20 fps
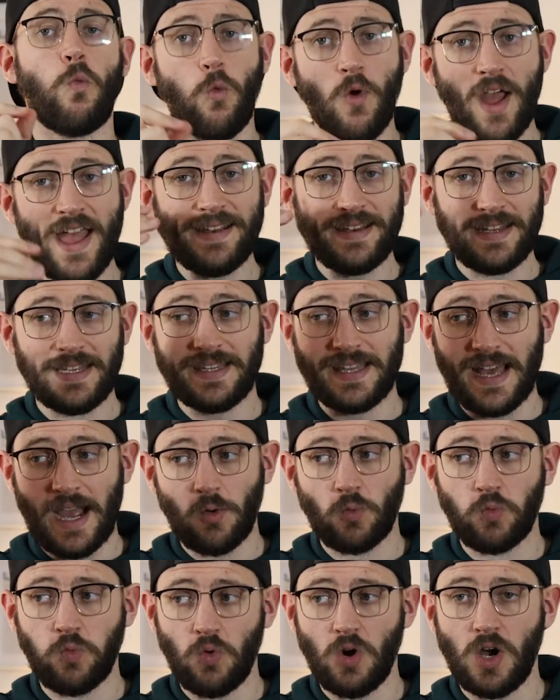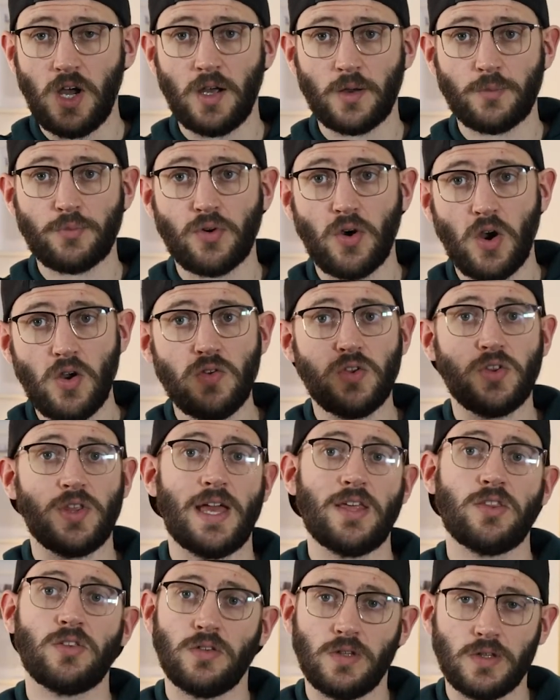when in that work
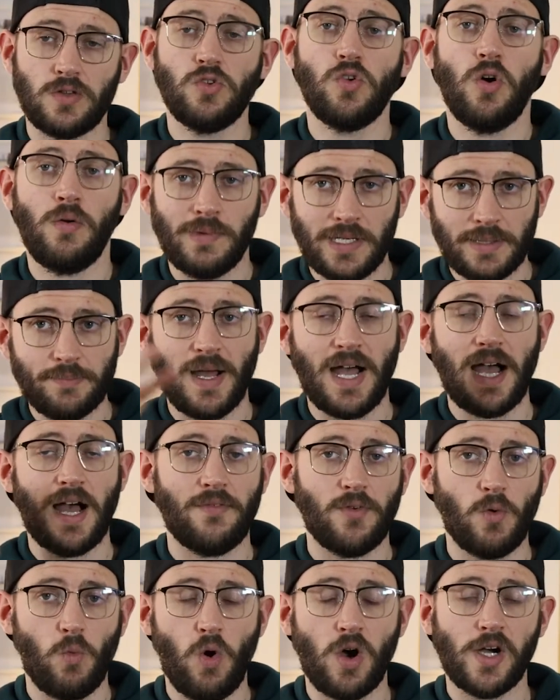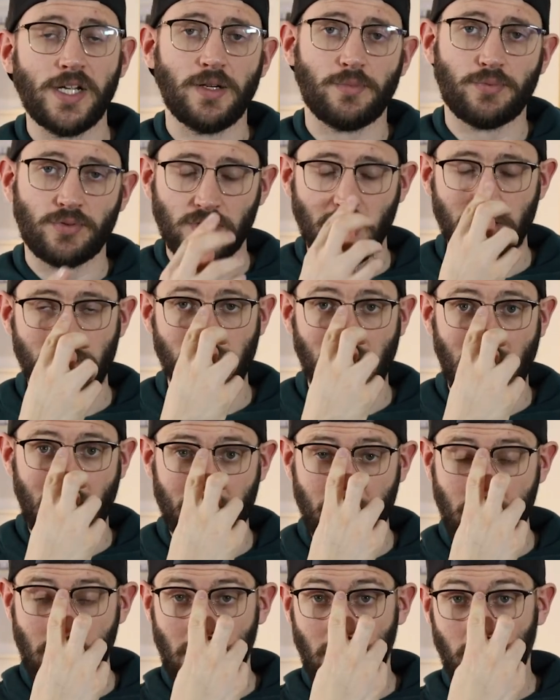process, because it's normally part of a wider
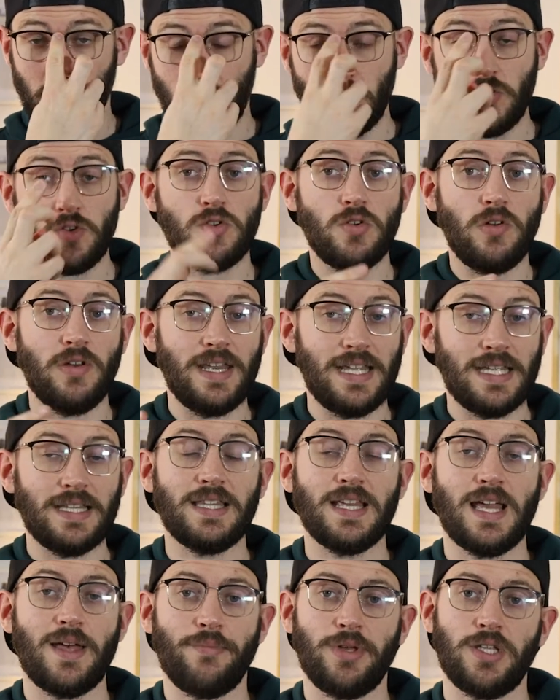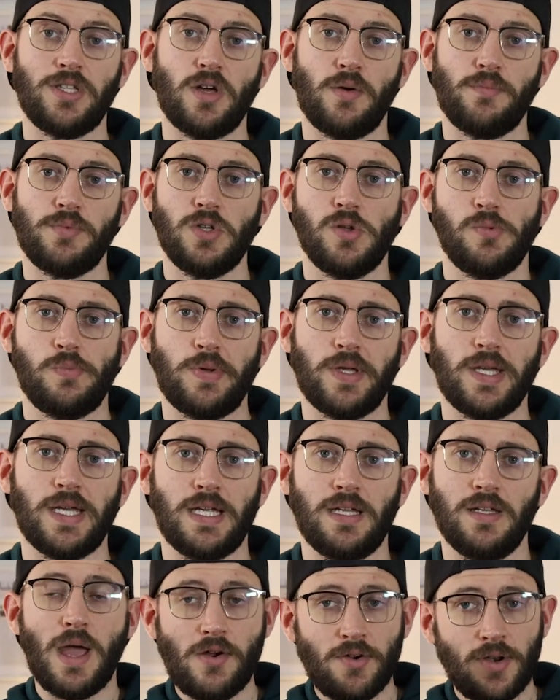project, do you need the
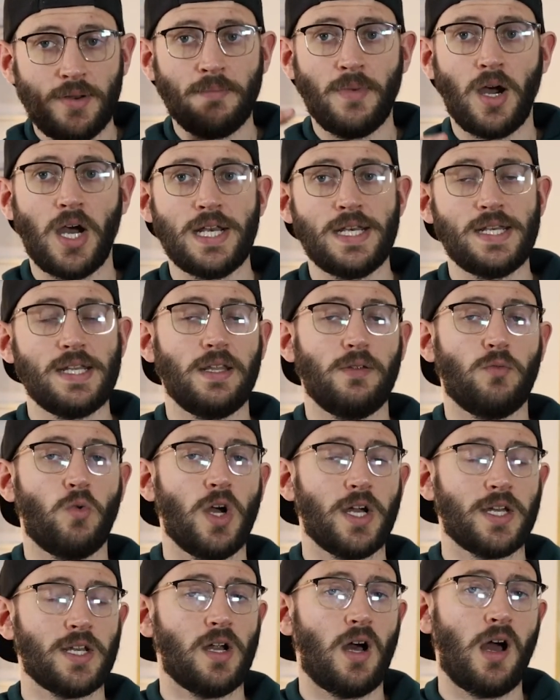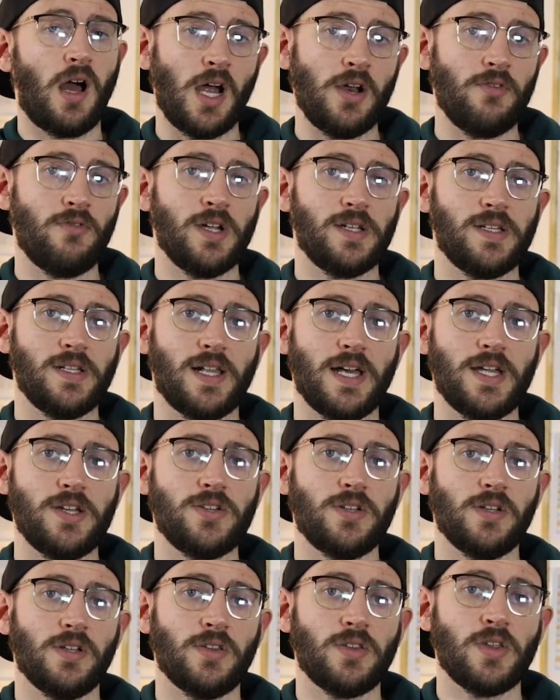MEWP? Bearing in mind that the working at height
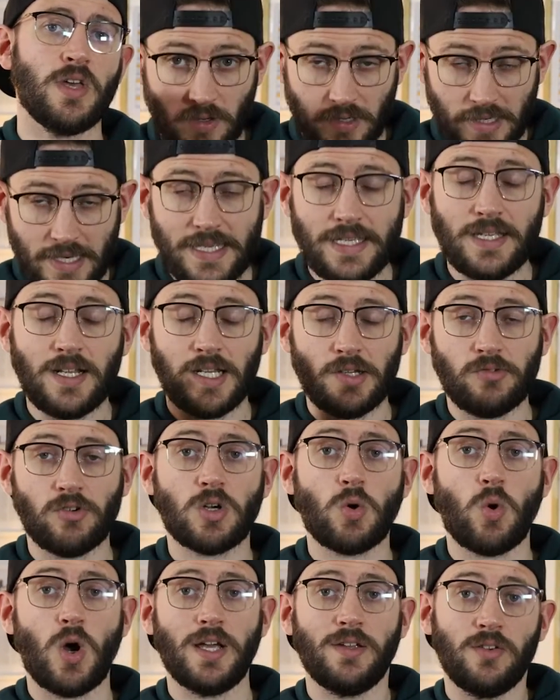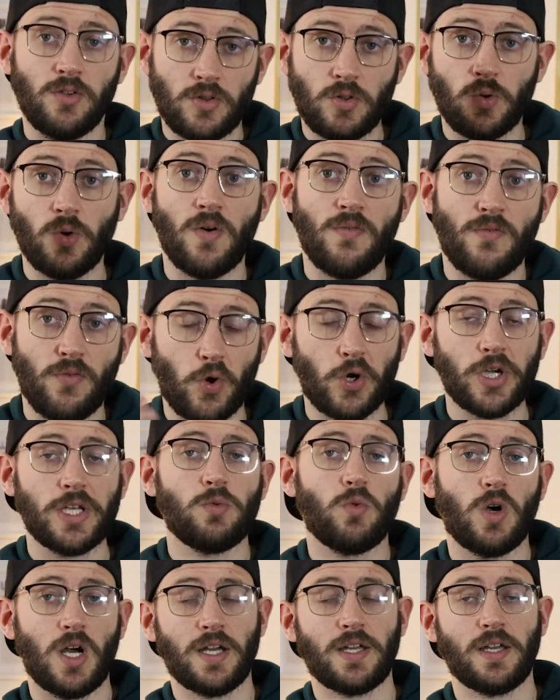regulations legally require you to avoid
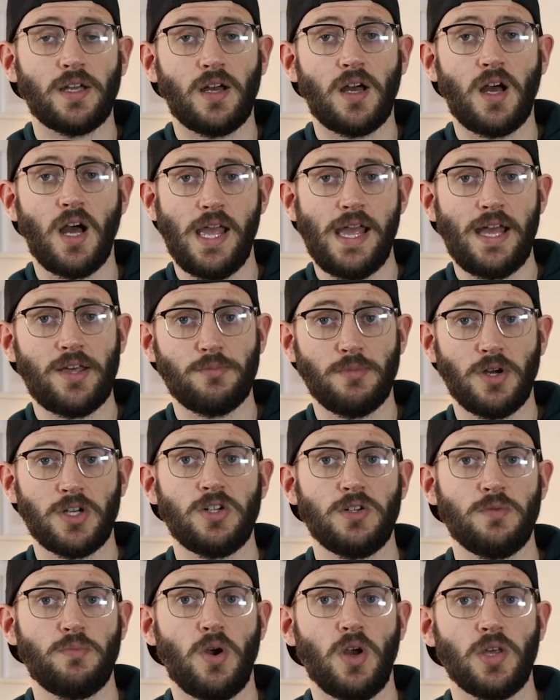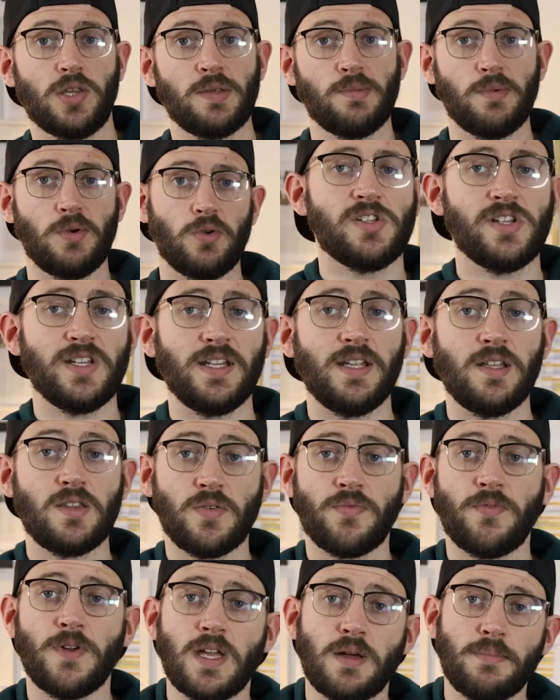working at height as much as possible. You're going to need
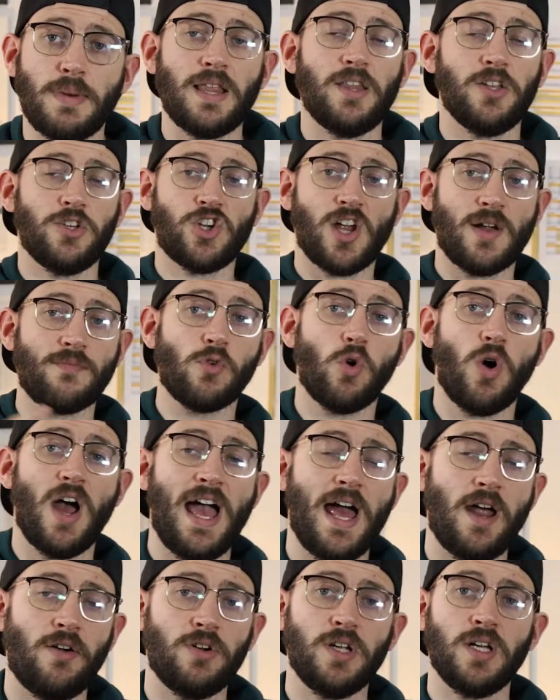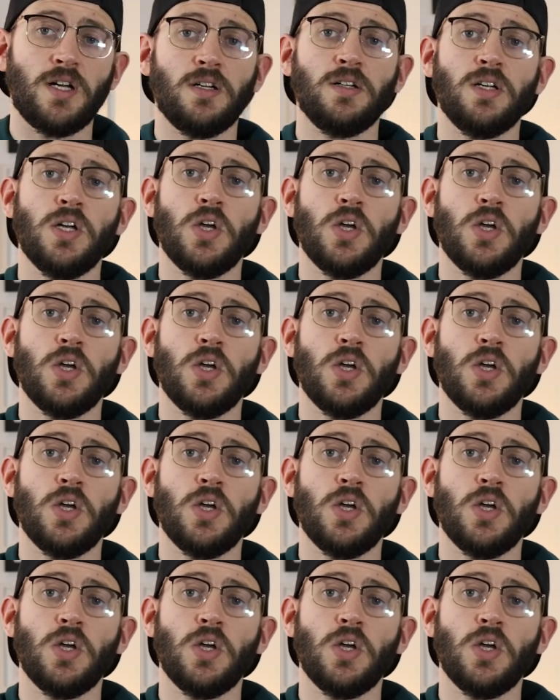to think about the general area